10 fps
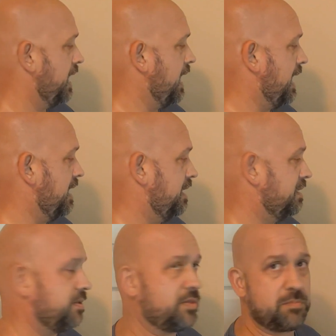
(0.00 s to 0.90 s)

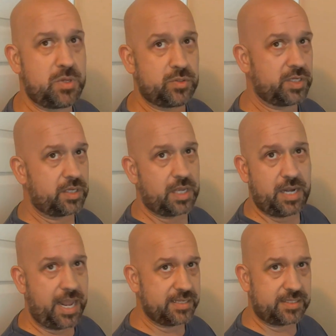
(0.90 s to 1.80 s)
and the music
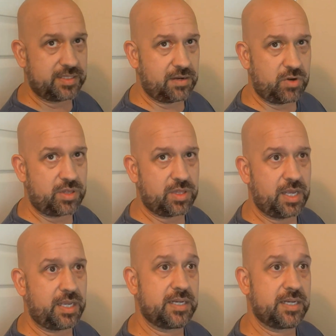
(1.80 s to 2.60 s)
enhances everything.